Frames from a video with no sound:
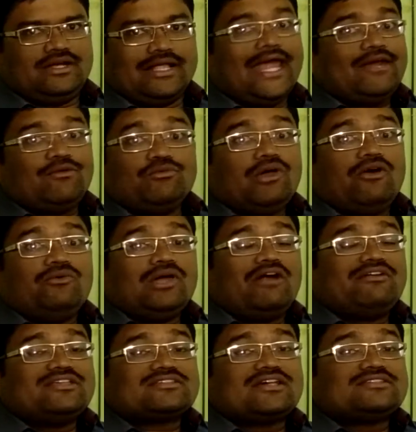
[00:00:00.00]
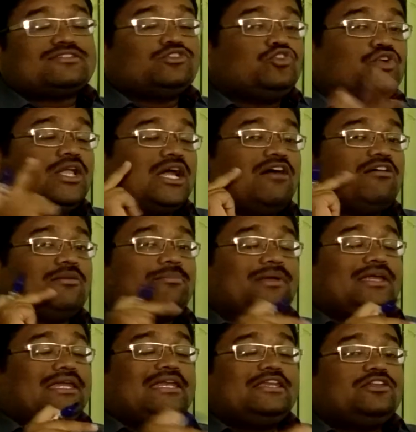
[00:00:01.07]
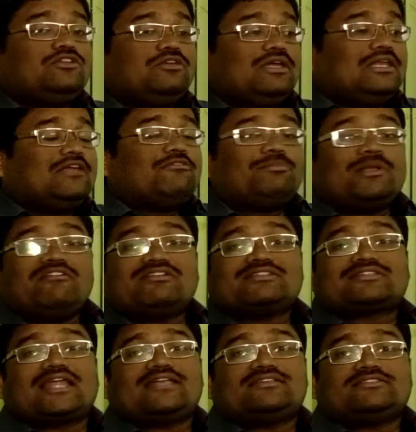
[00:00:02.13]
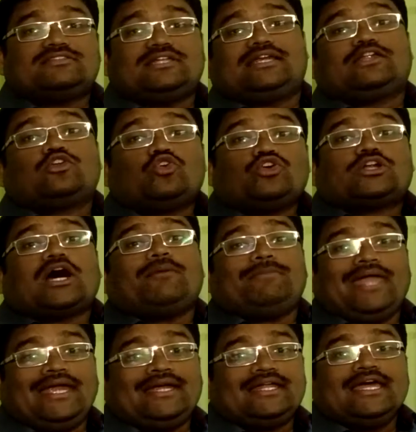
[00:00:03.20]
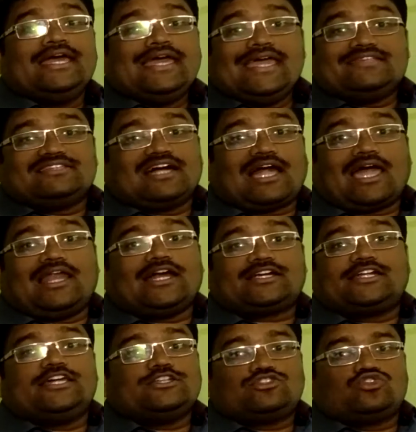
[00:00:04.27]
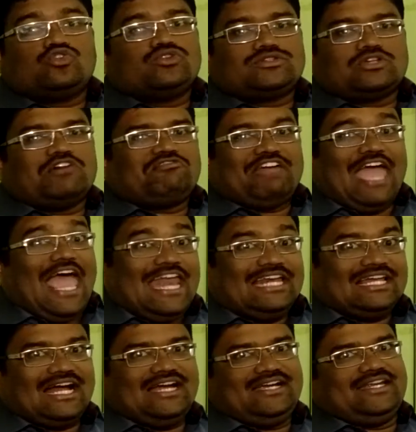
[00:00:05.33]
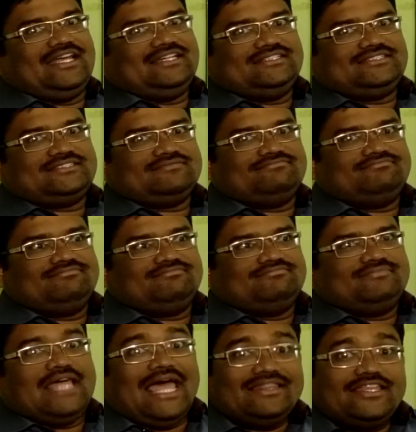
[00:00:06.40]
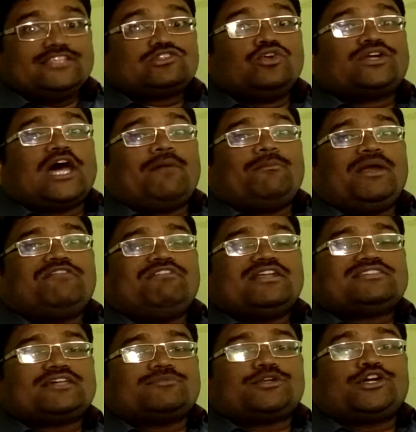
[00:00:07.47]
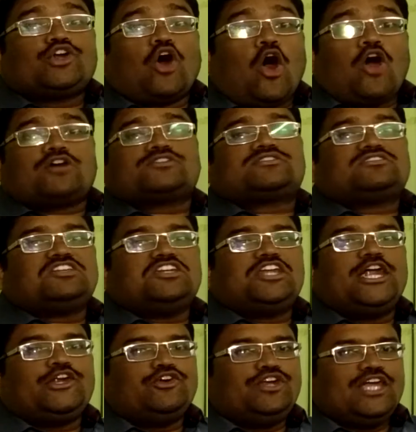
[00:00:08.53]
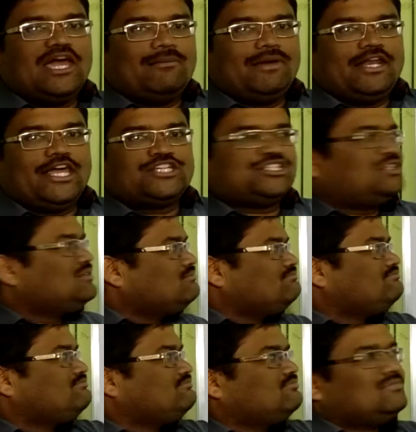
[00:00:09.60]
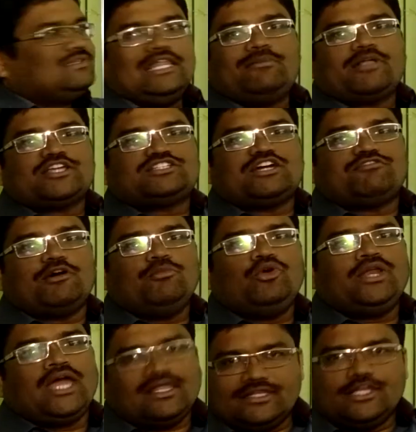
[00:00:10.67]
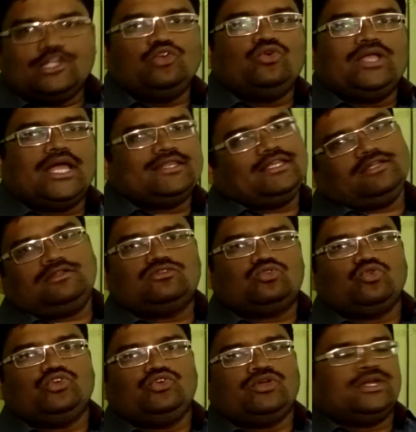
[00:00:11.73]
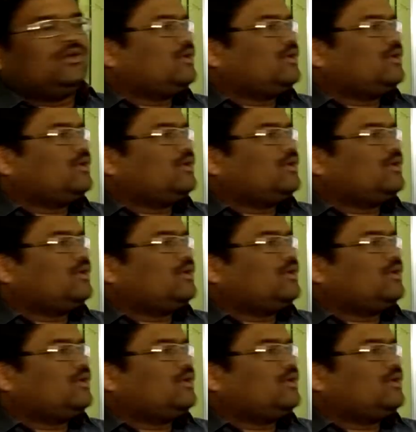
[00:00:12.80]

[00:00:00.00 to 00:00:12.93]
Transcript: Right? We have discussed during our in previous classes that glutamate is a collecting source of N content, and this glutamate will subject to oxidative deamination, liberation of ammonia, then urea, then to urine.